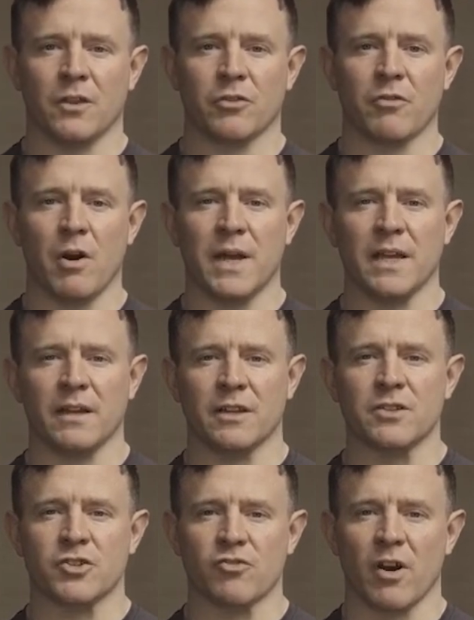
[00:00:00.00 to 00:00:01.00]
Throwing
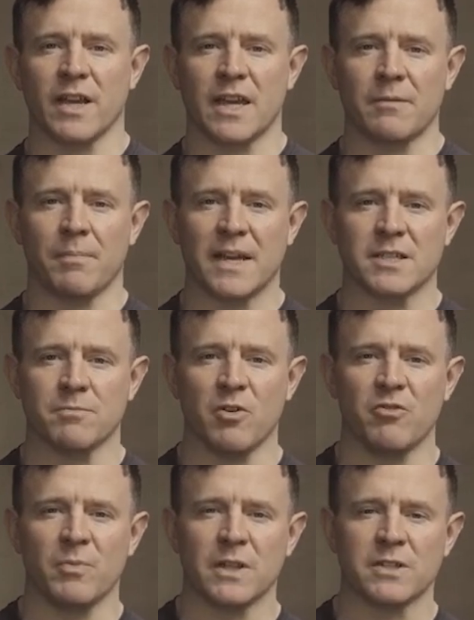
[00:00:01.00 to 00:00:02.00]
and striking base
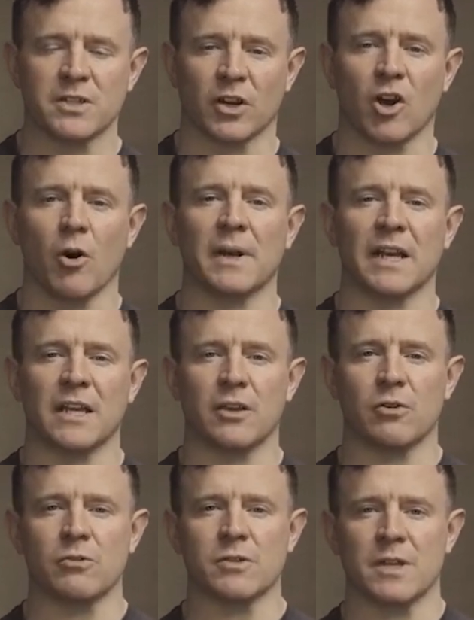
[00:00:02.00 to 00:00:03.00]
movements are commonly
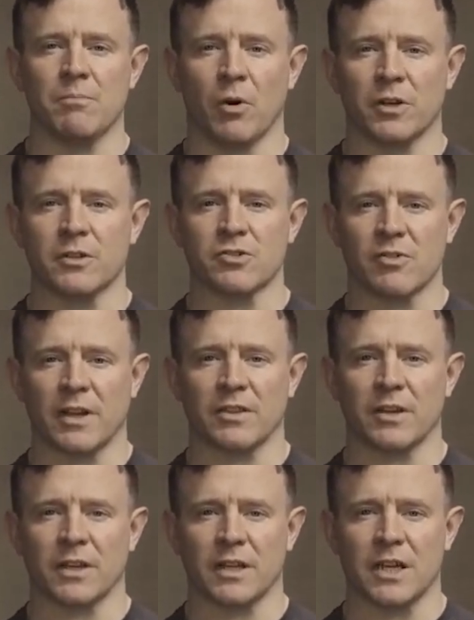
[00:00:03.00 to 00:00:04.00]
used in modern
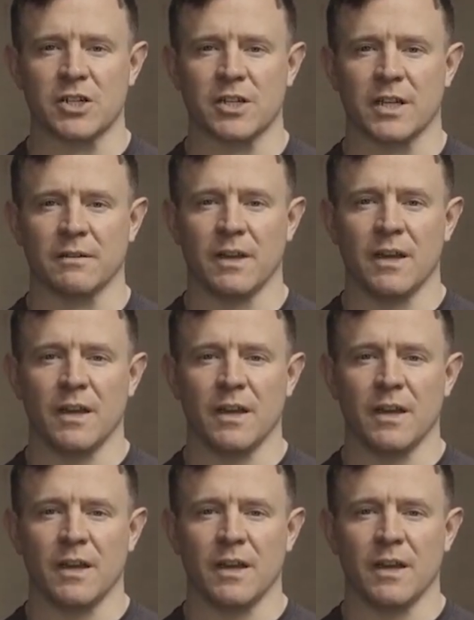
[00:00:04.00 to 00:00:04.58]
strength and conditioning